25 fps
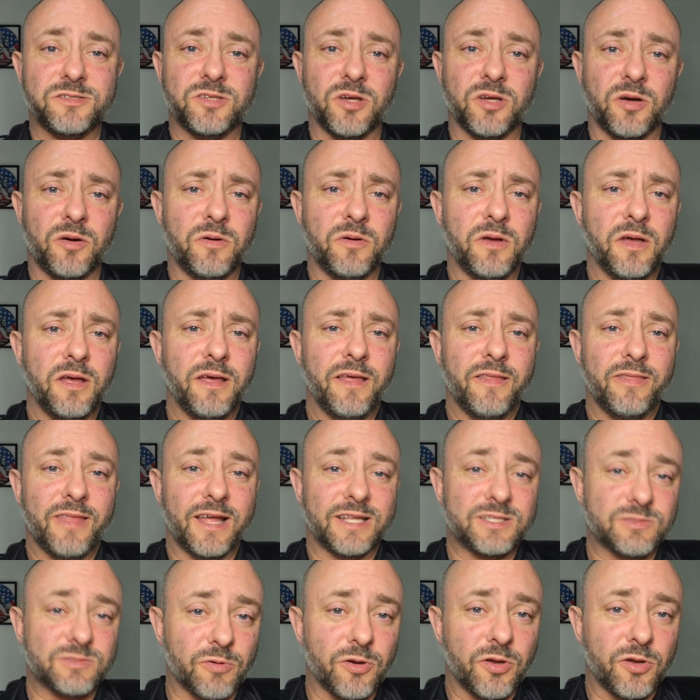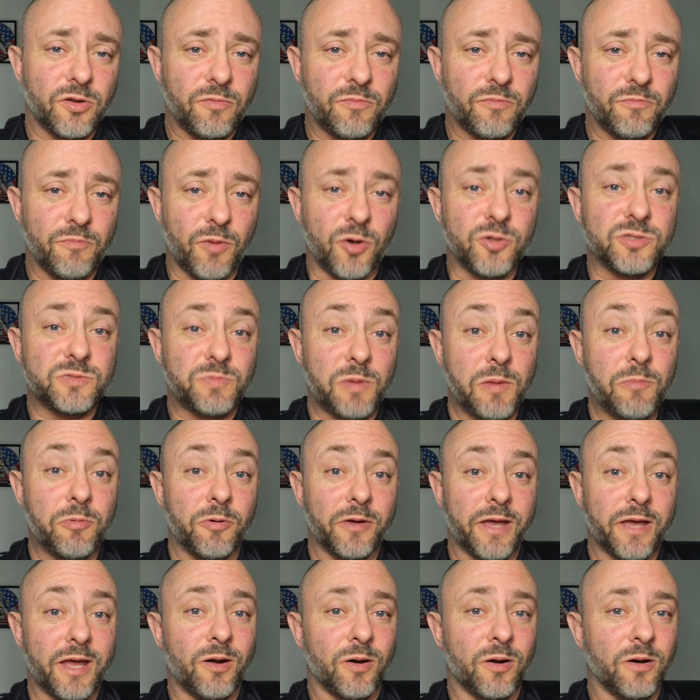So that's where most
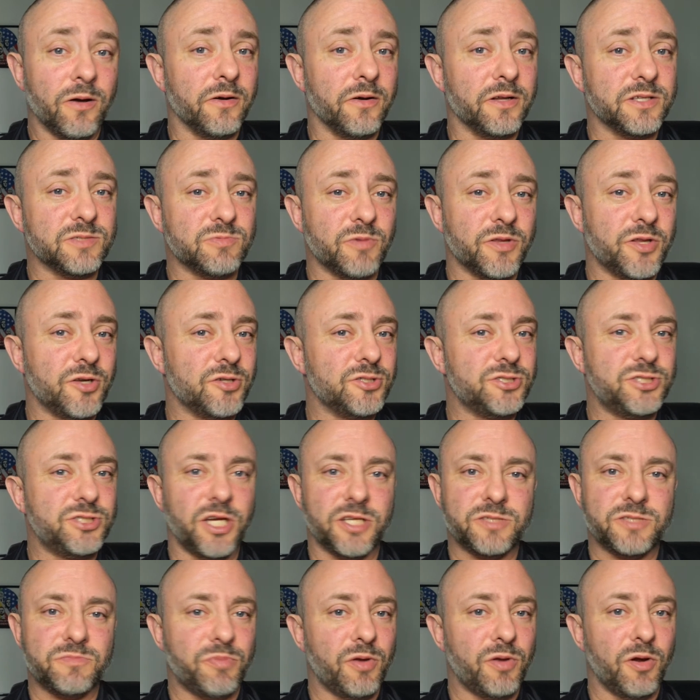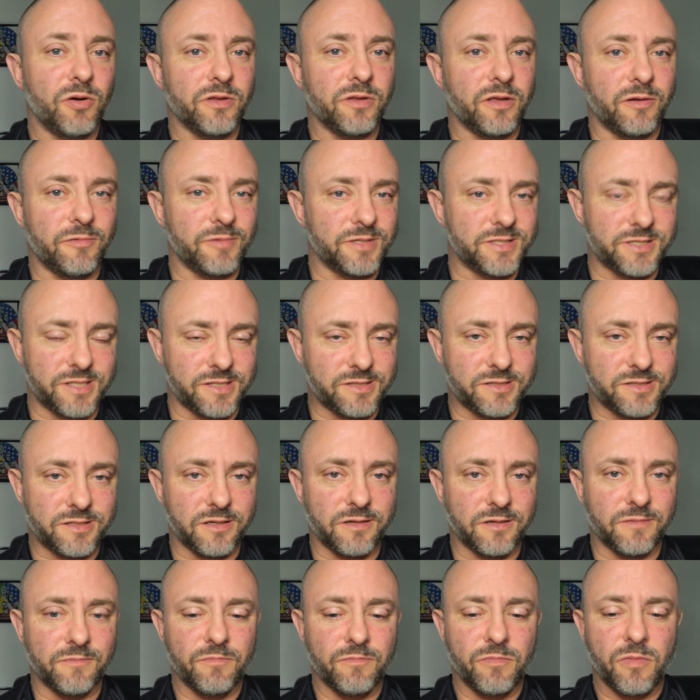people get hurt, is when they're just purely resisting.